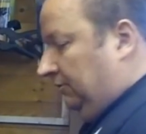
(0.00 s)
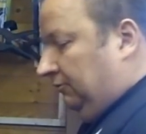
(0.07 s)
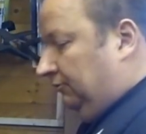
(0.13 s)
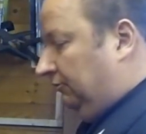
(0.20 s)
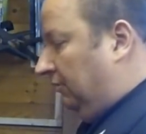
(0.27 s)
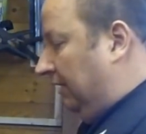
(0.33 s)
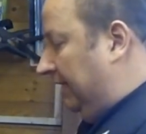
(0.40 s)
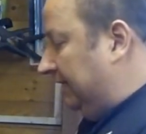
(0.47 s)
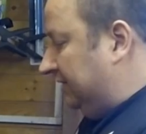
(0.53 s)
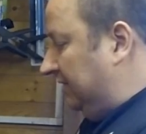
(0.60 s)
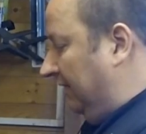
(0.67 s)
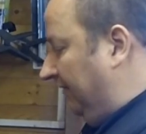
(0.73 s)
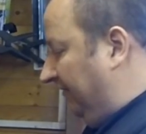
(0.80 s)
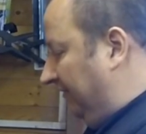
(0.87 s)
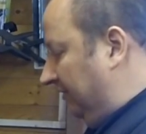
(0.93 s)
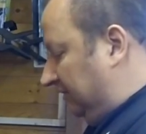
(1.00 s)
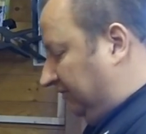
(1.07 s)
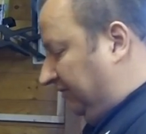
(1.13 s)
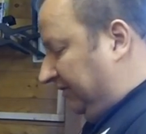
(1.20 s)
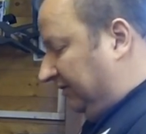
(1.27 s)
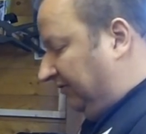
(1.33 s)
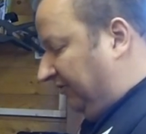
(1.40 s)
Right, so first
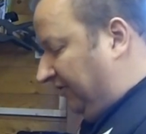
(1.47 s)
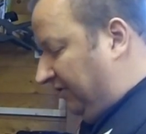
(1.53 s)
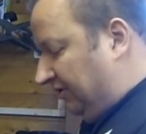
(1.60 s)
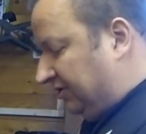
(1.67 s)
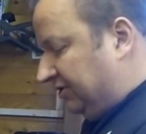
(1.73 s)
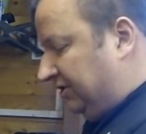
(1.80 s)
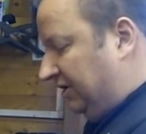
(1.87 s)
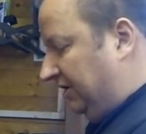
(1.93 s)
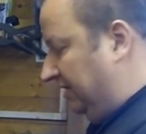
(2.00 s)
things first,